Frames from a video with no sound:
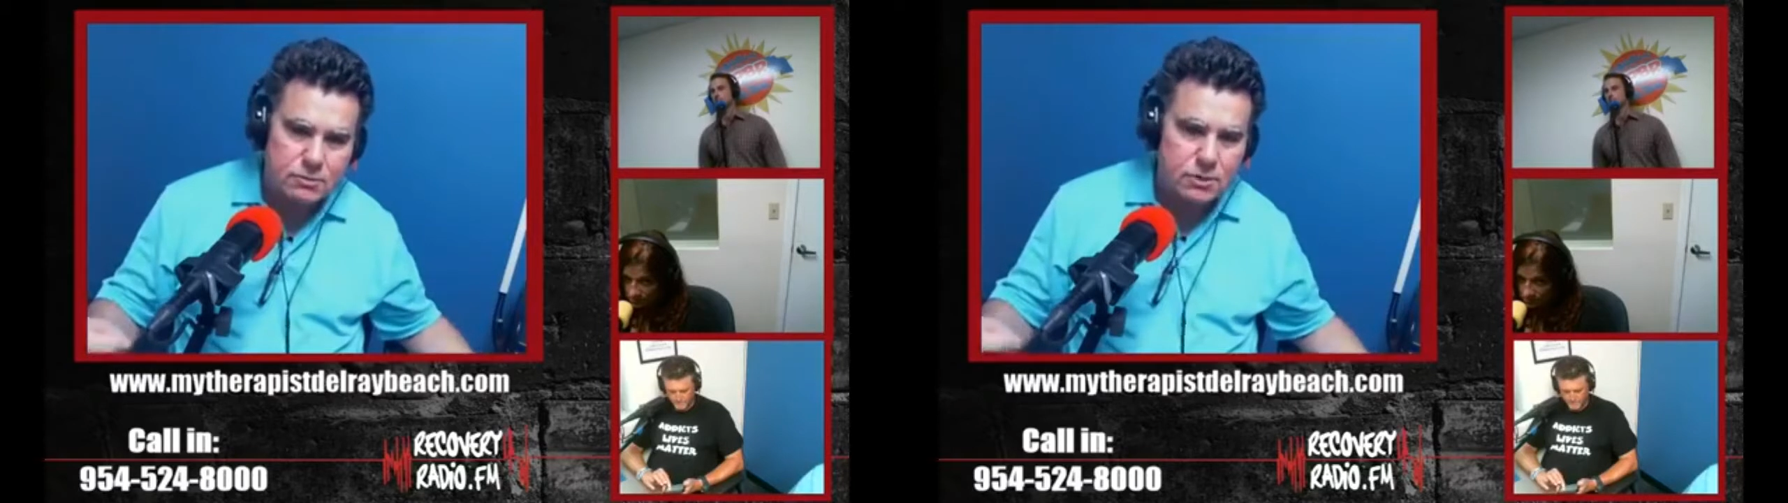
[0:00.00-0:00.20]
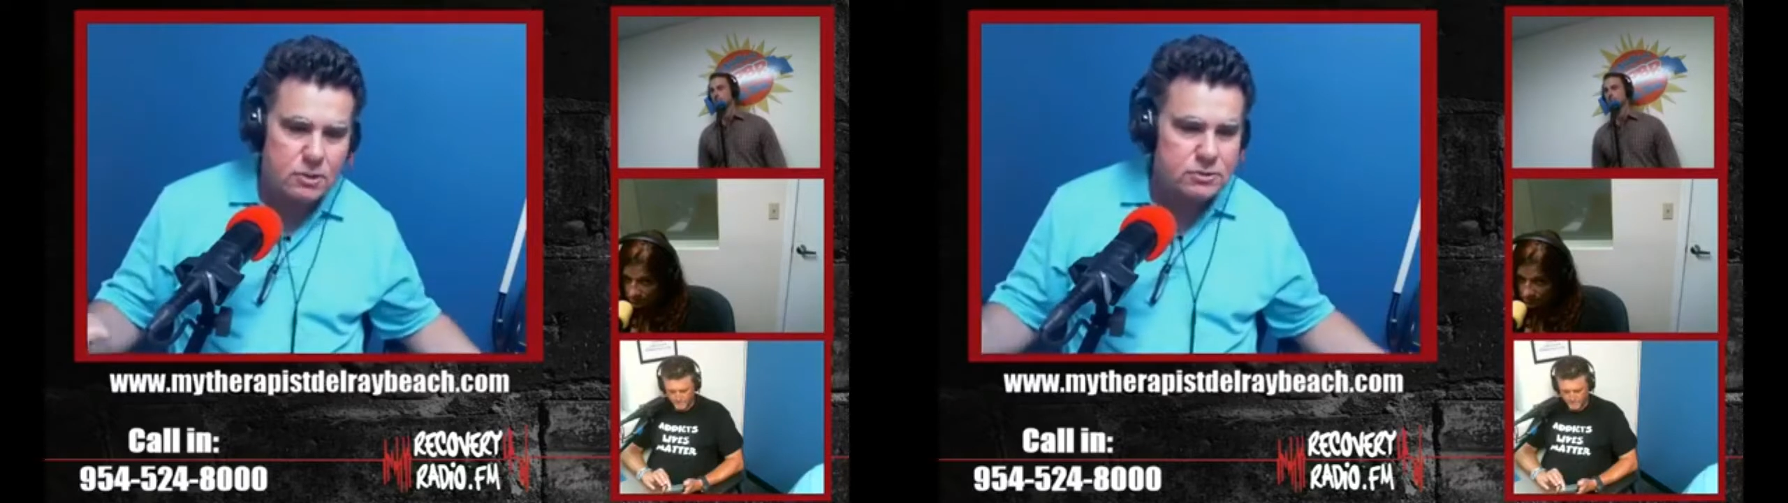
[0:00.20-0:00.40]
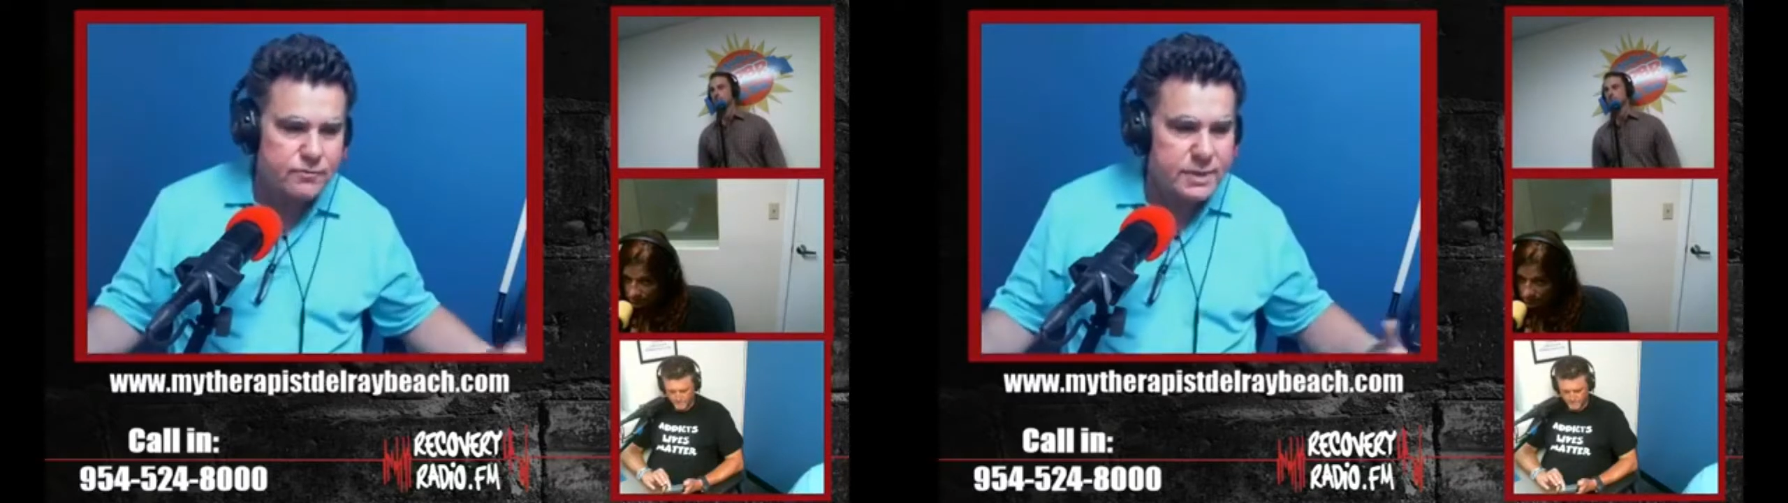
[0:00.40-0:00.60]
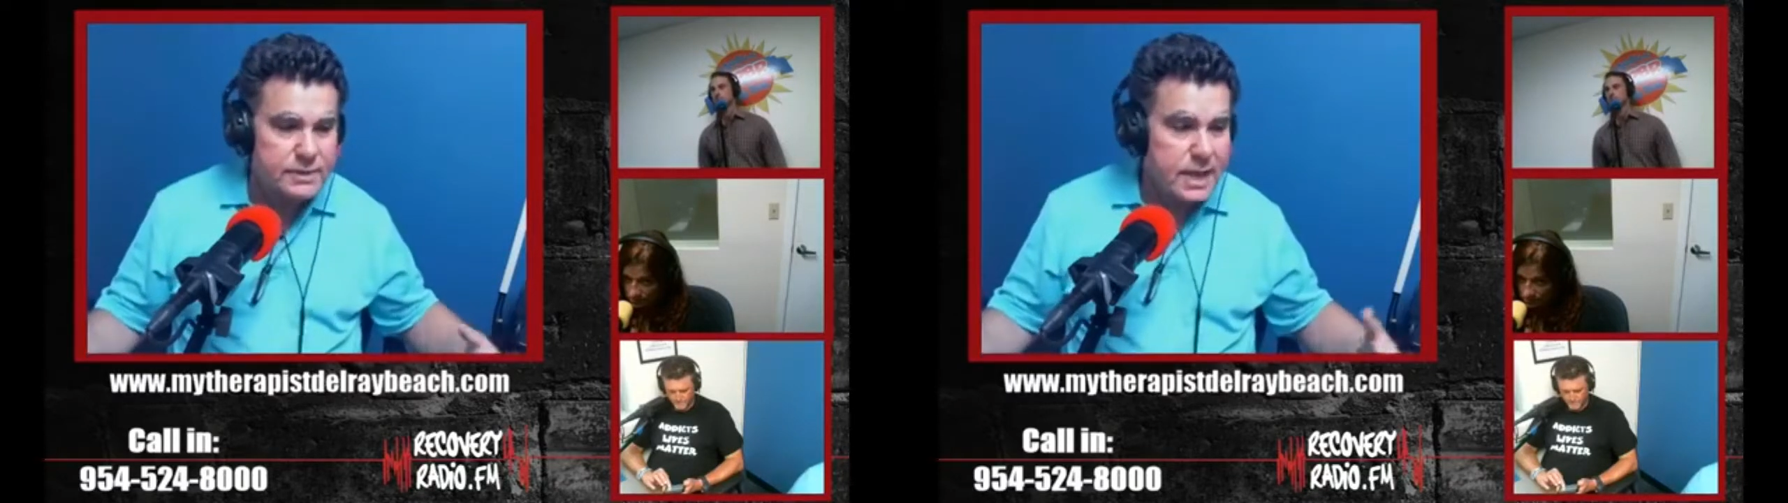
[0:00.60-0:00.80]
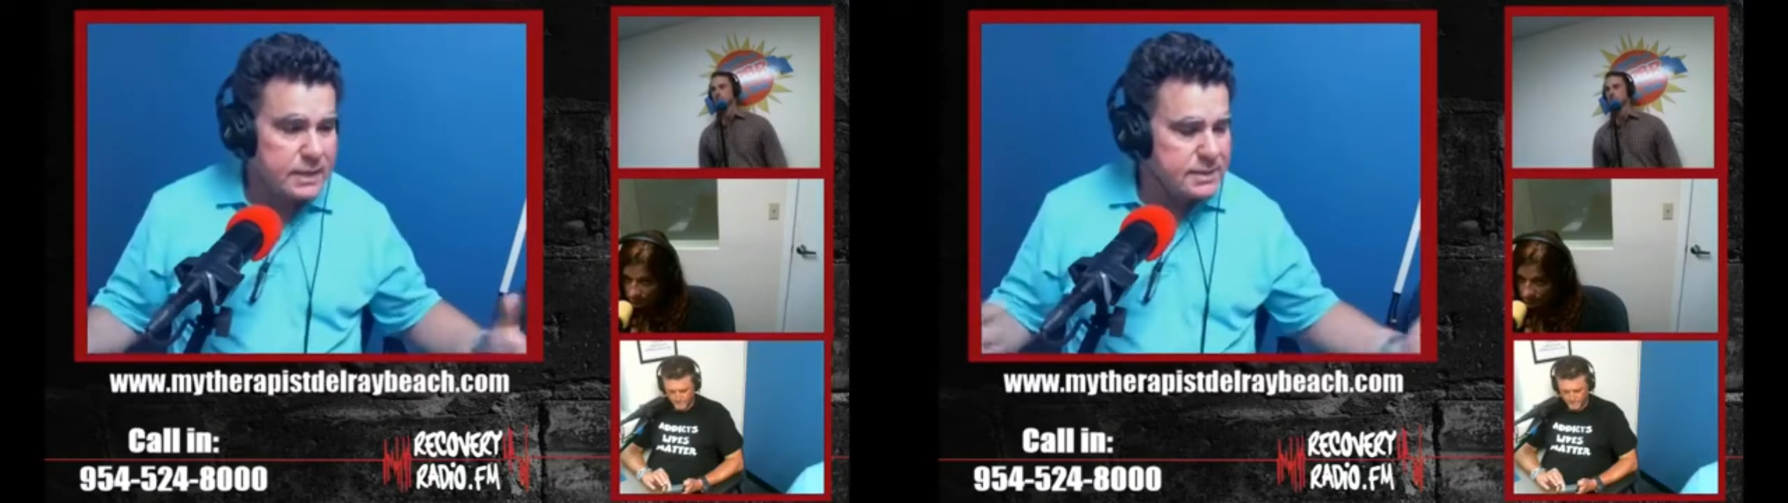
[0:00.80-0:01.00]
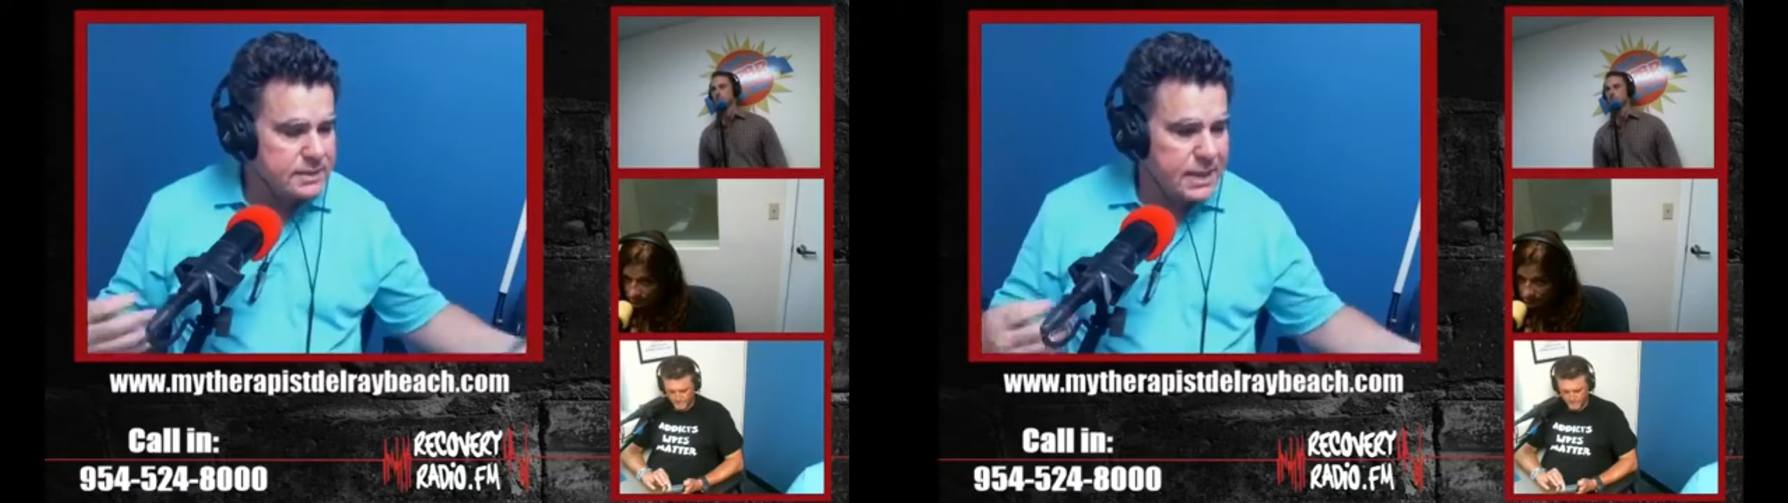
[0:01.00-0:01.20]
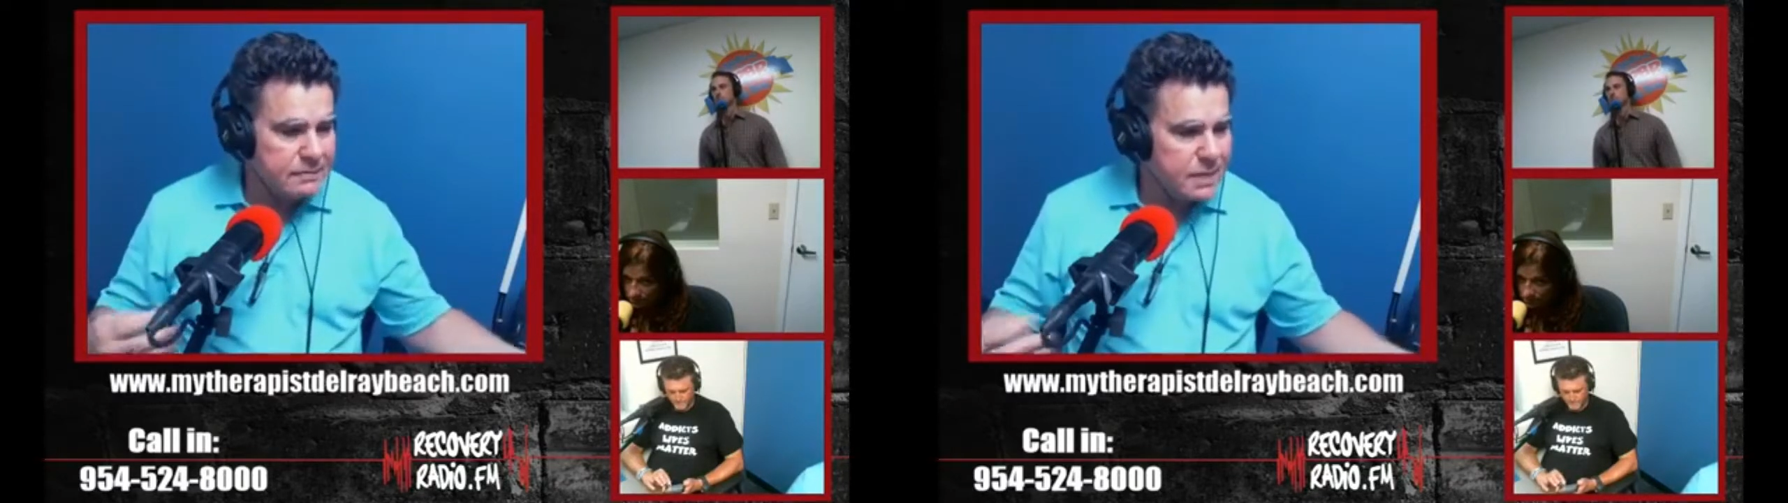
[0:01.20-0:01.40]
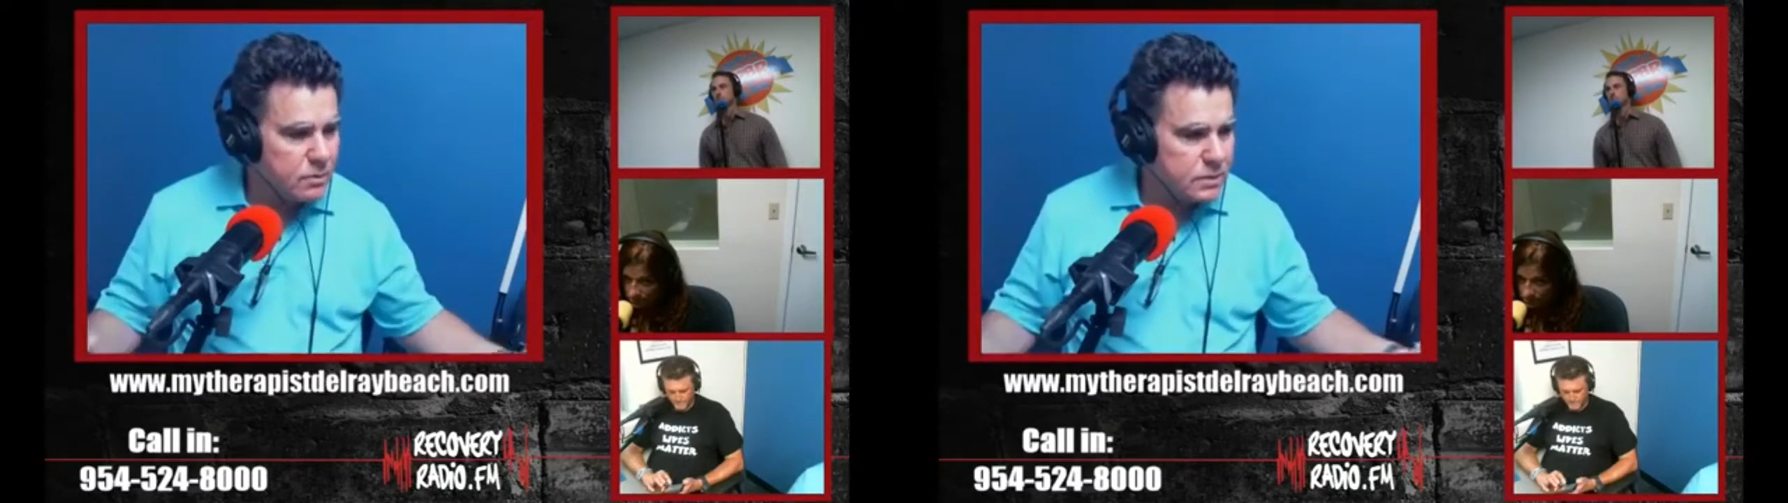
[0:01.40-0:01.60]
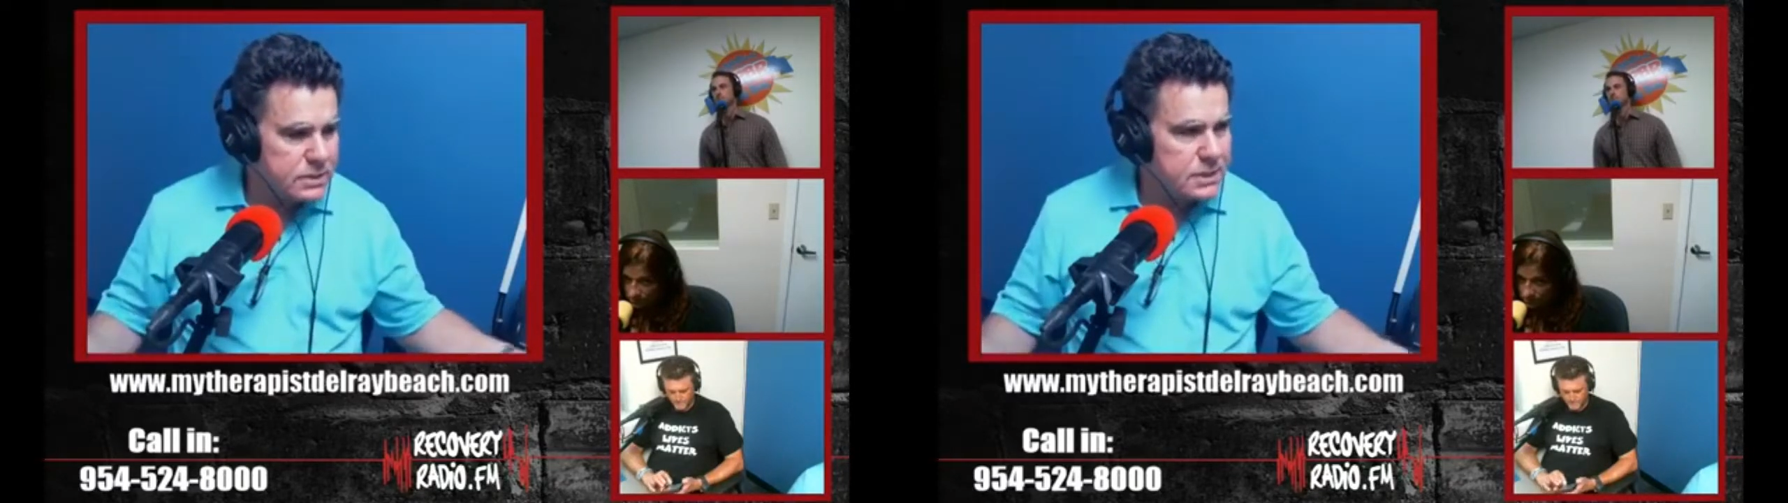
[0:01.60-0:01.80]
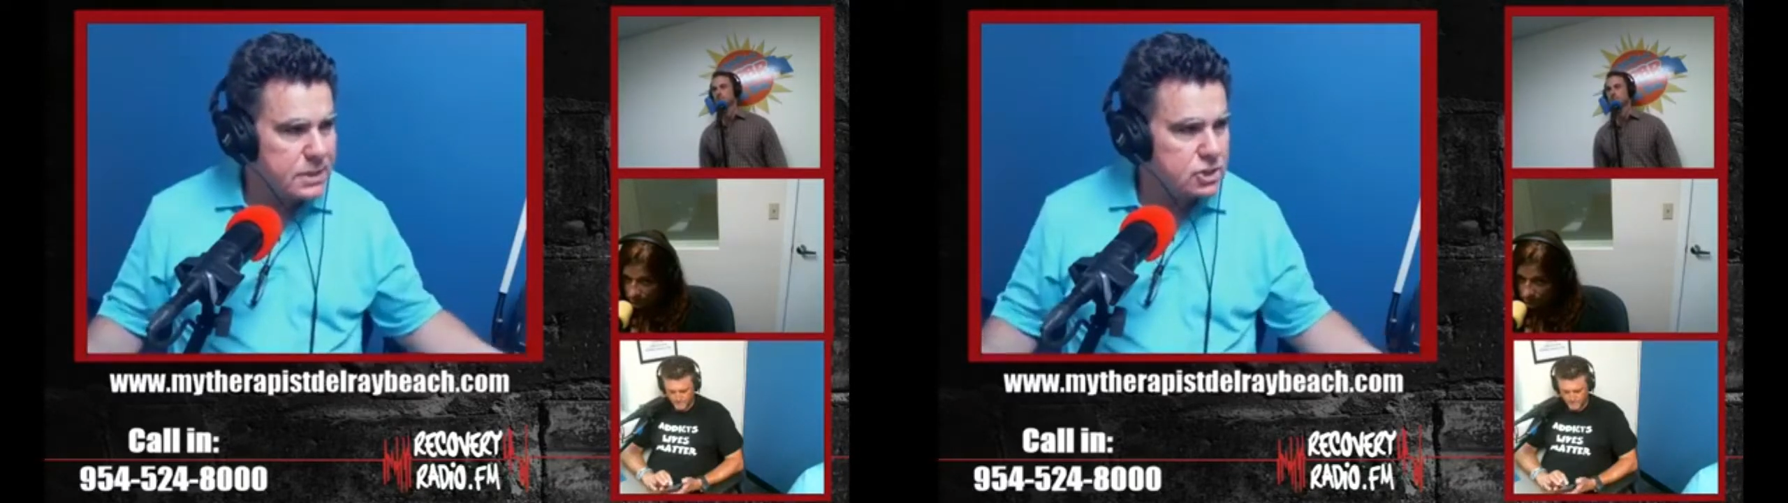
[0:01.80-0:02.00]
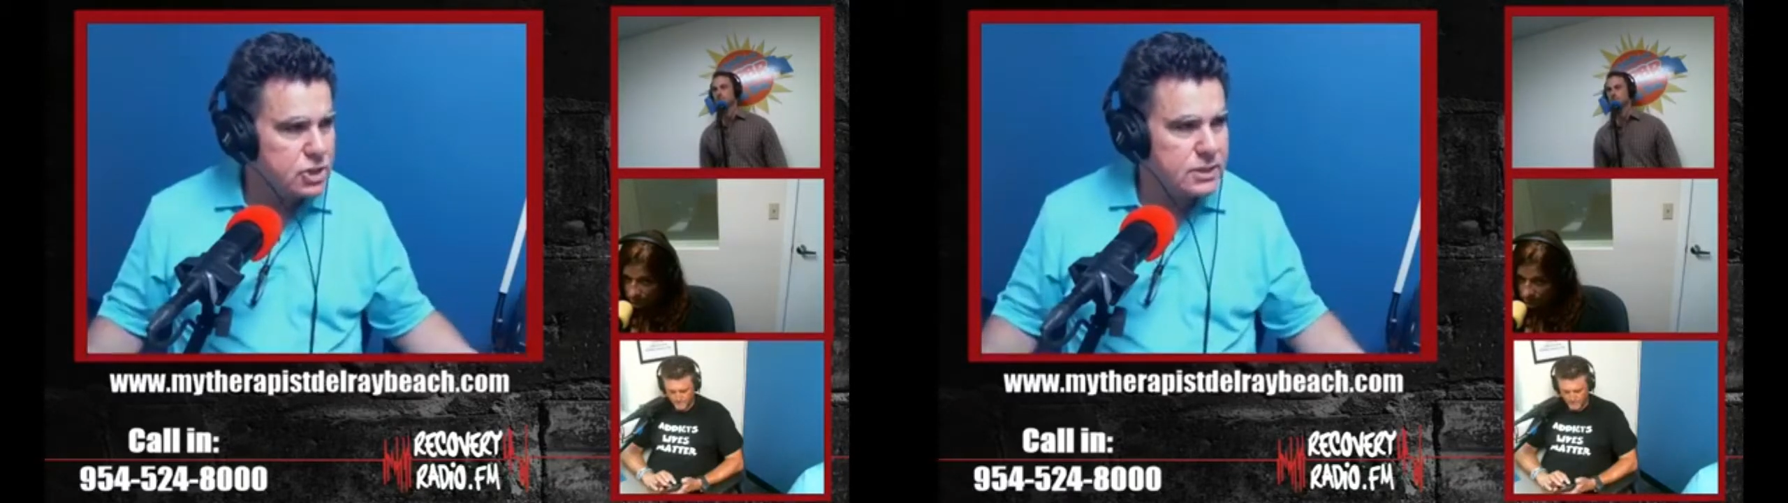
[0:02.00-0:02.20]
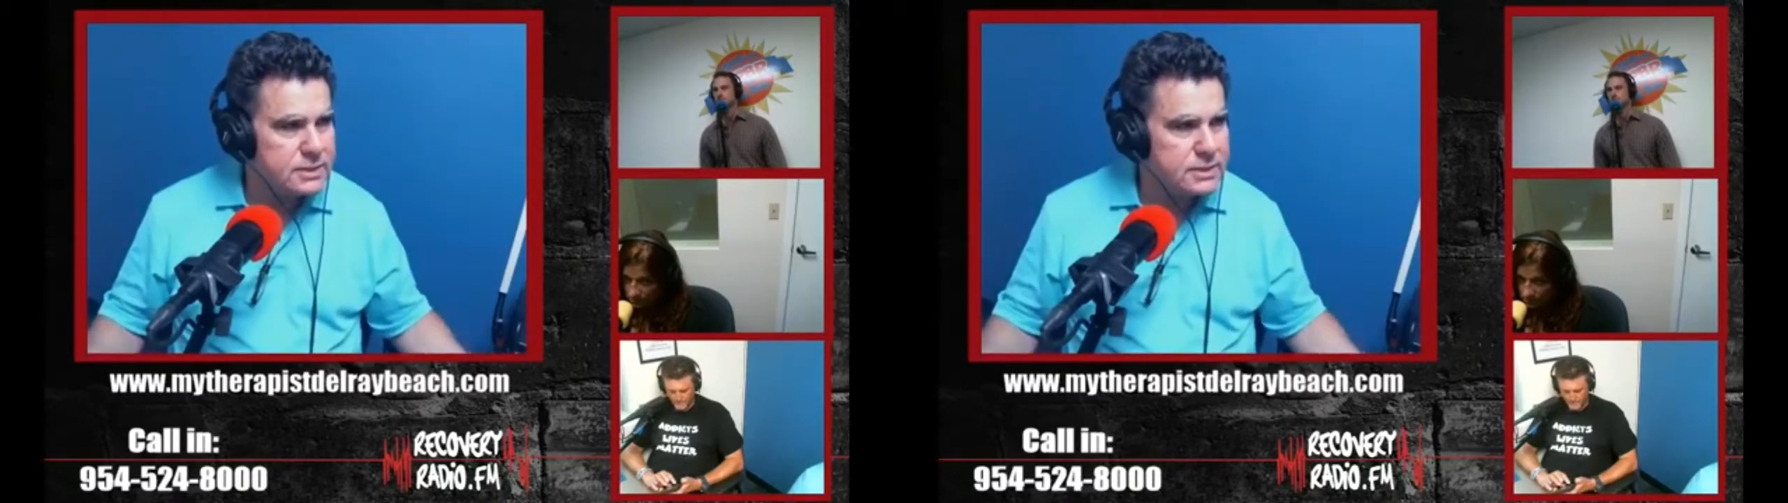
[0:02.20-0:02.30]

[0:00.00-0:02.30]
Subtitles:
close friends. The same thing with addiction.